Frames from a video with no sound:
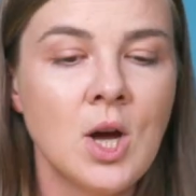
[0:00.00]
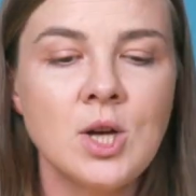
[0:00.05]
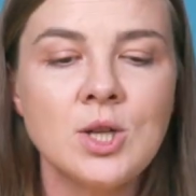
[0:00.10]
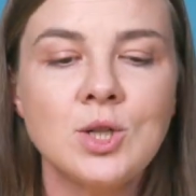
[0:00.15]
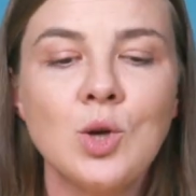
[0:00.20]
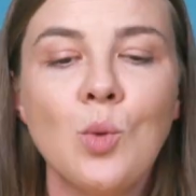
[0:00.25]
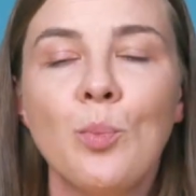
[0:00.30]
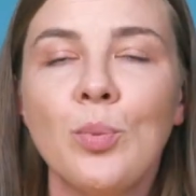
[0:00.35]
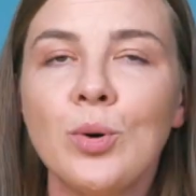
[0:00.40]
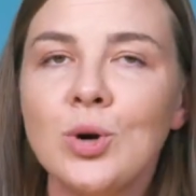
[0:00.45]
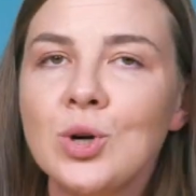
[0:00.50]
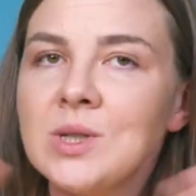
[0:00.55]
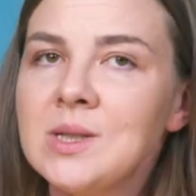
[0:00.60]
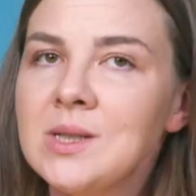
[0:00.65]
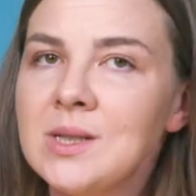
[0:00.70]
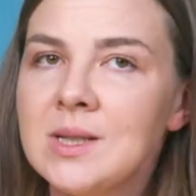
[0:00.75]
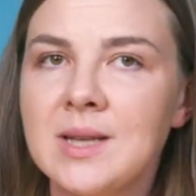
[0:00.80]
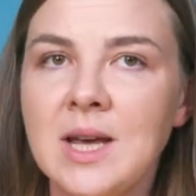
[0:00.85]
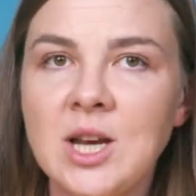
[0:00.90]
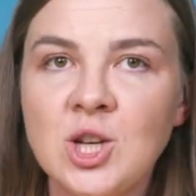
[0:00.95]
So
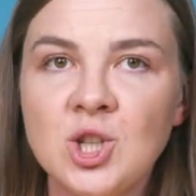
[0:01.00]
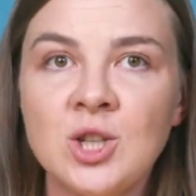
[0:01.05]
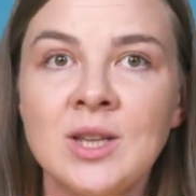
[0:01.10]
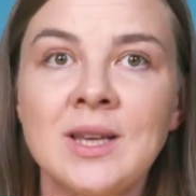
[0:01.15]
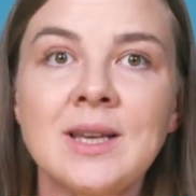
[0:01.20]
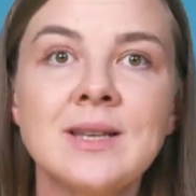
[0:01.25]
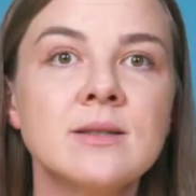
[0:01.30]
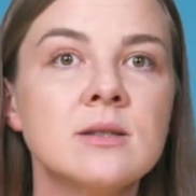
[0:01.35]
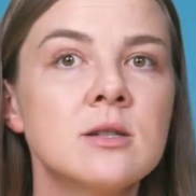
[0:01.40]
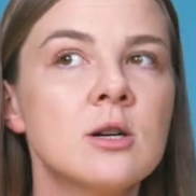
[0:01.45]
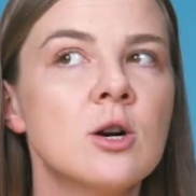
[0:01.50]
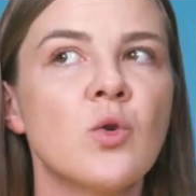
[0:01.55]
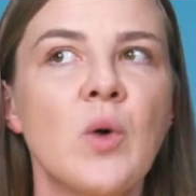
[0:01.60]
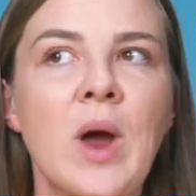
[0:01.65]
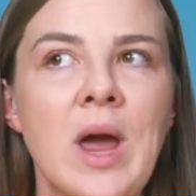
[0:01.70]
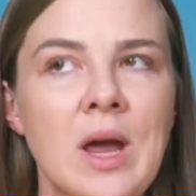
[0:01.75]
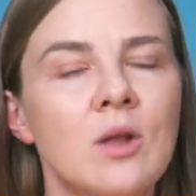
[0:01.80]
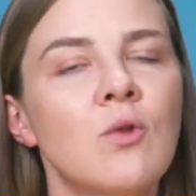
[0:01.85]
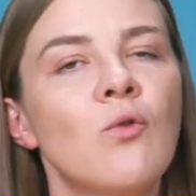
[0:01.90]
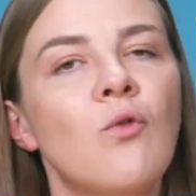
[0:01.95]
personalization is
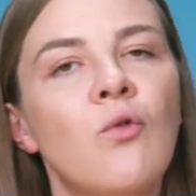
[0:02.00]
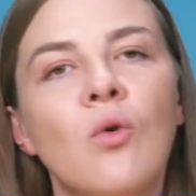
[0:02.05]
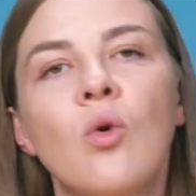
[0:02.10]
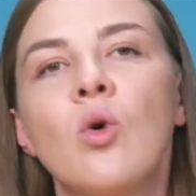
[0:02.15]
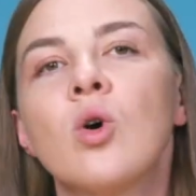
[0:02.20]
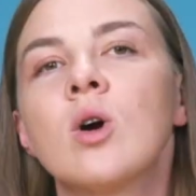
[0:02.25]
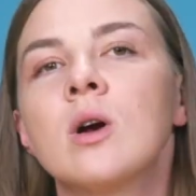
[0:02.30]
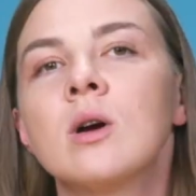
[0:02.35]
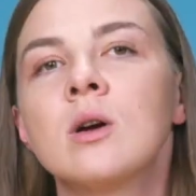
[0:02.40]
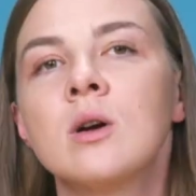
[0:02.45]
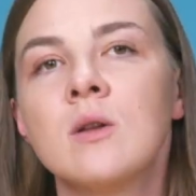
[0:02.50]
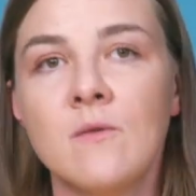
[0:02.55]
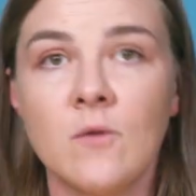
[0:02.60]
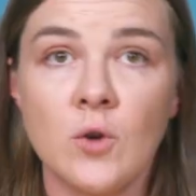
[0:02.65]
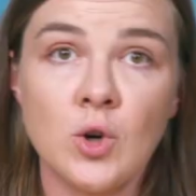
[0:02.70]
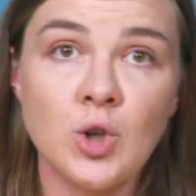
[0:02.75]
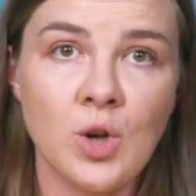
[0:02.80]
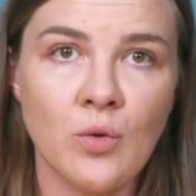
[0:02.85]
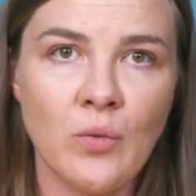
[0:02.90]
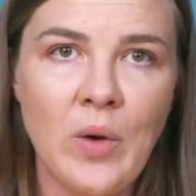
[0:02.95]
great for
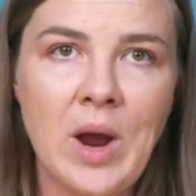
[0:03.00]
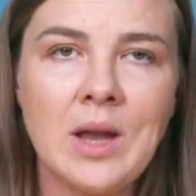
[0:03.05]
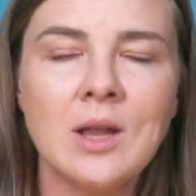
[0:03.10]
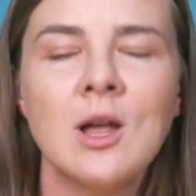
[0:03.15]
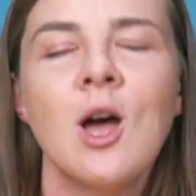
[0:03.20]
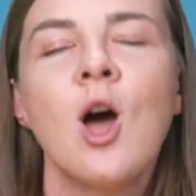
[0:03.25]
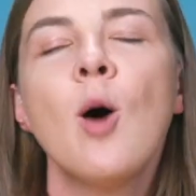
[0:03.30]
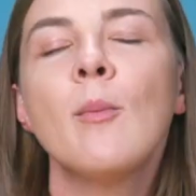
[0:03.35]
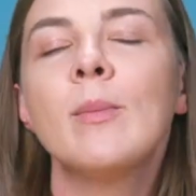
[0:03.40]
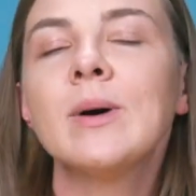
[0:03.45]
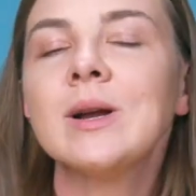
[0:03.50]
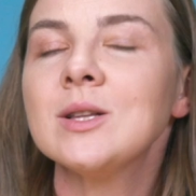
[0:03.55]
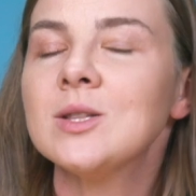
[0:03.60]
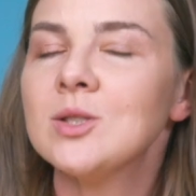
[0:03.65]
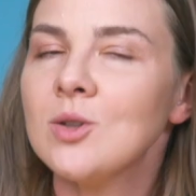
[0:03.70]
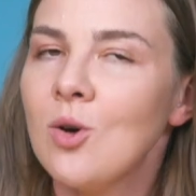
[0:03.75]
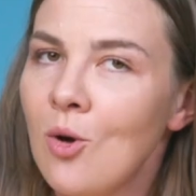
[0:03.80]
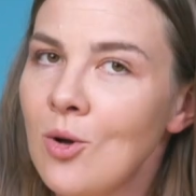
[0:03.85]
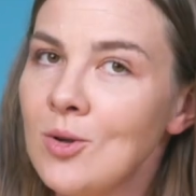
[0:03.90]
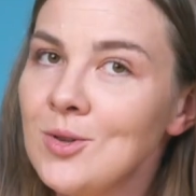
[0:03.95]
conversion rate, but
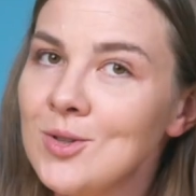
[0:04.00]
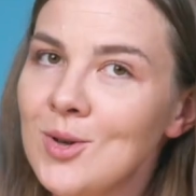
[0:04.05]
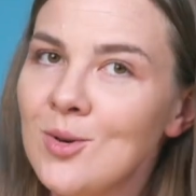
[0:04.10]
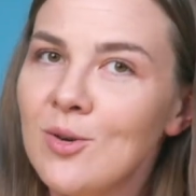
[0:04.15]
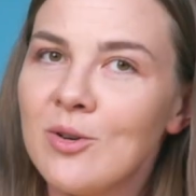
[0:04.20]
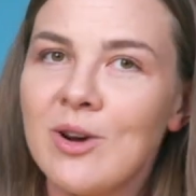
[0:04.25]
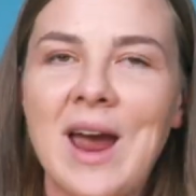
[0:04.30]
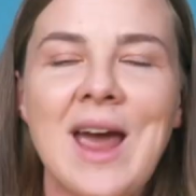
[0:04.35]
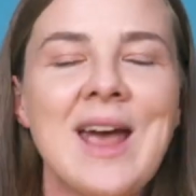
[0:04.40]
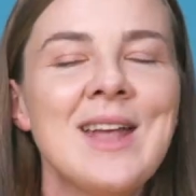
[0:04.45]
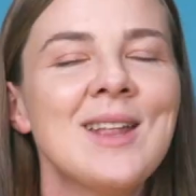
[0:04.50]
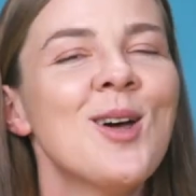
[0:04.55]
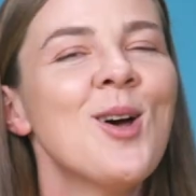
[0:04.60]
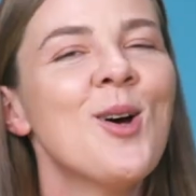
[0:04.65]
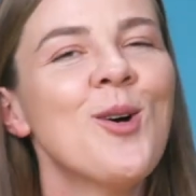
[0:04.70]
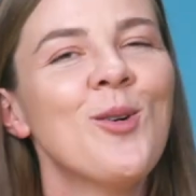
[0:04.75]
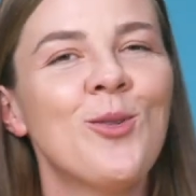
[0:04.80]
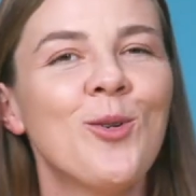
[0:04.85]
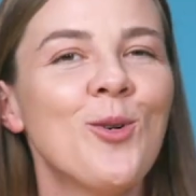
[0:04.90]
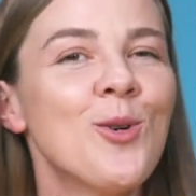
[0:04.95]
it's also great
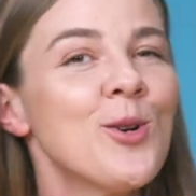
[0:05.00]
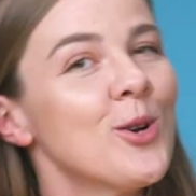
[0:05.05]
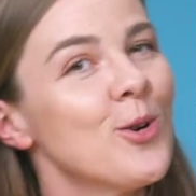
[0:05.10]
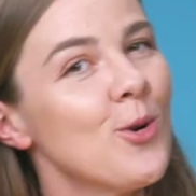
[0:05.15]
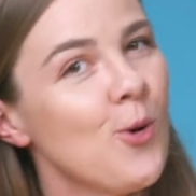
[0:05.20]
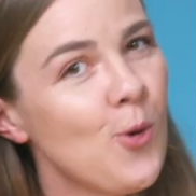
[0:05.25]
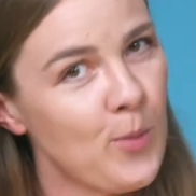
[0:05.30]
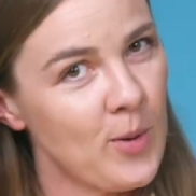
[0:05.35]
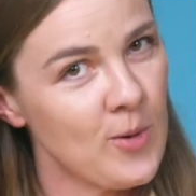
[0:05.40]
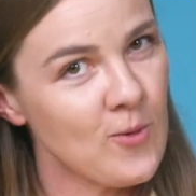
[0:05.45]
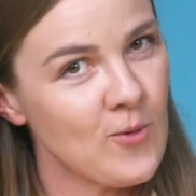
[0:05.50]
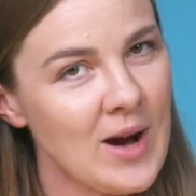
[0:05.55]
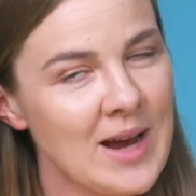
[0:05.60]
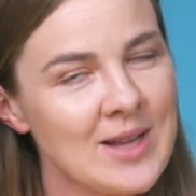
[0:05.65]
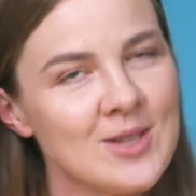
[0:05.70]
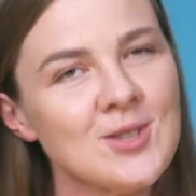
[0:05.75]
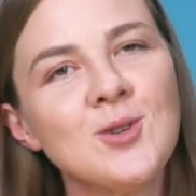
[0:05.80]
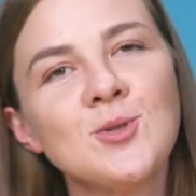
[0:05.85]
for your open rate.